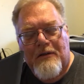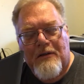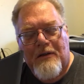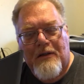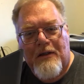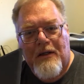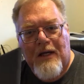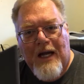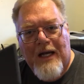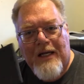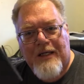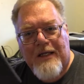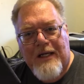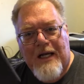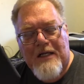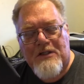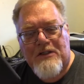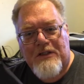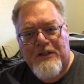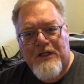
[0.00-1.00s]
I can
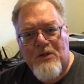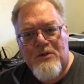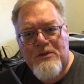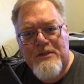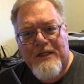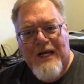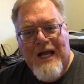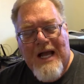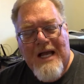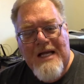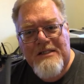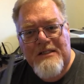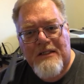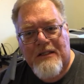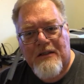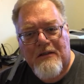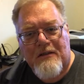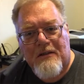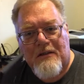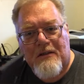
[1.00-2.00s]
actually use it as
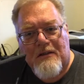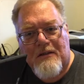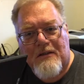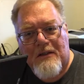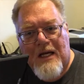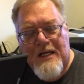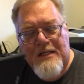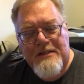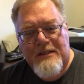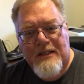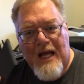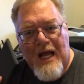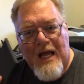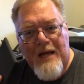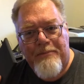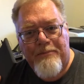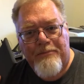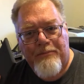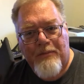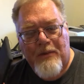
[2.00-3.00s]

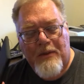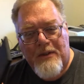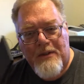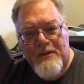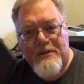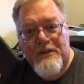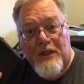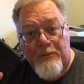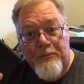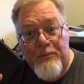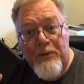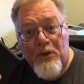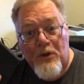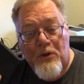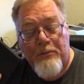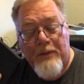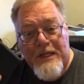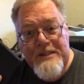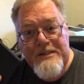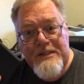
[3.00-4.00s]
a
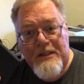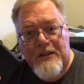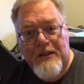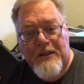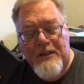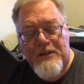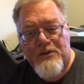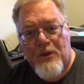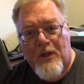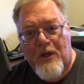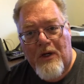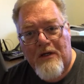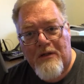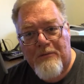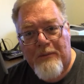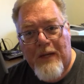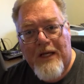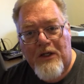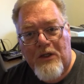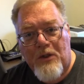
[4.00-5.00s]
computer, basically, so I don't have
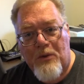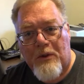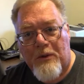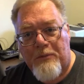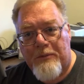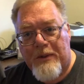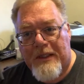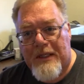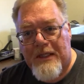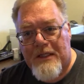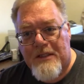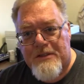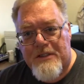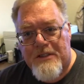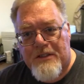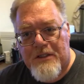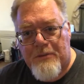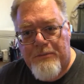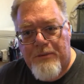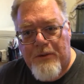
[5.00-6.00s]
to buy a new one, because
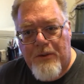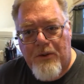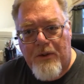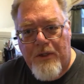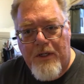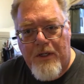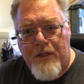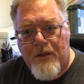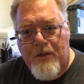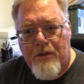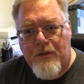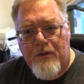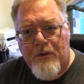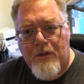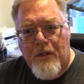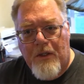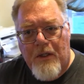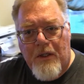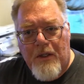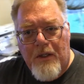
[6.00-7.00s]
this computer here
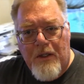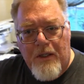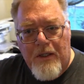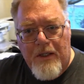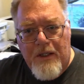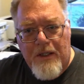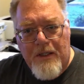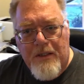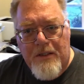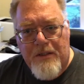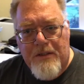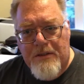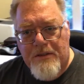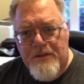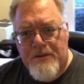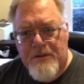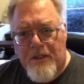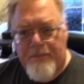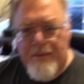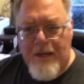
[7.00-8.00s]

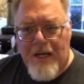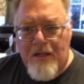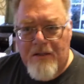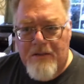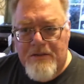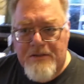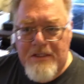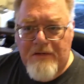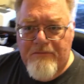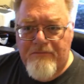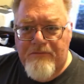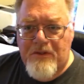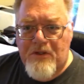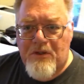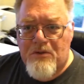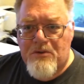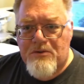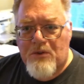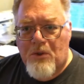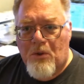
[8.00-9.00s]
is about 7
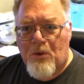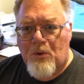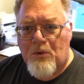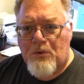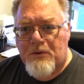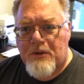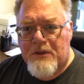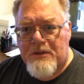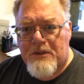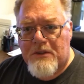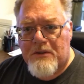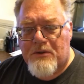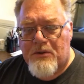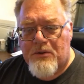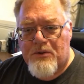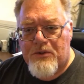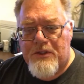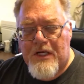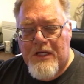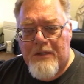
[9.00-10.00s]
years old. It's a
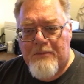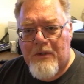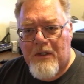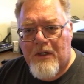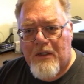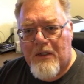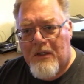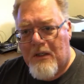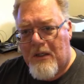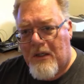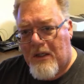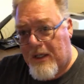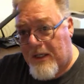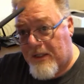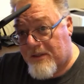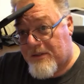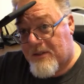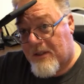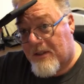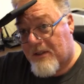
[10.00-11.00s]
Toshiba.
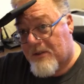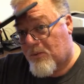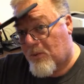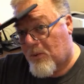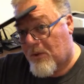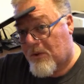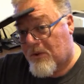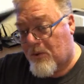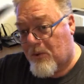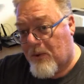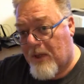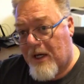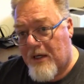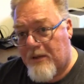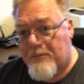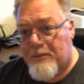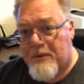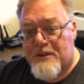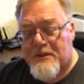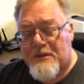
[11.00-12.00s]
It's worked
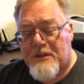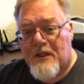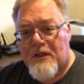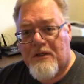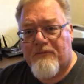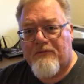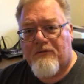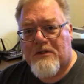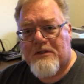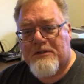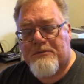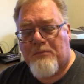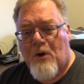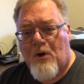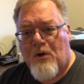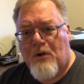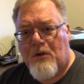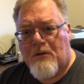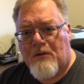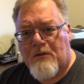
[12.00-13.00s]
great, but it's got a
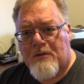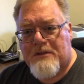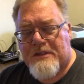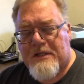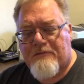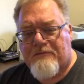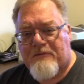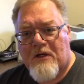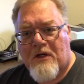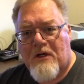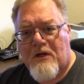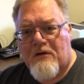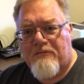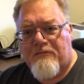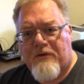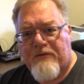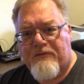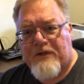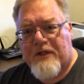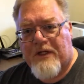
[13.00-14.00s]
small
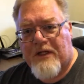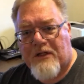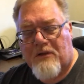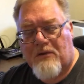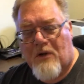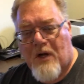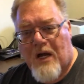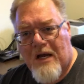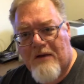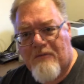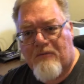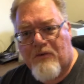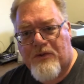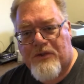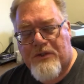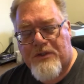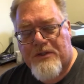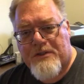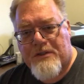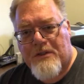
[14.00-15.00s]
750 gig drive,
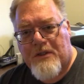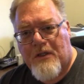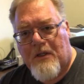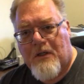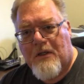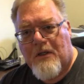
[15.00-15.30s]
which is,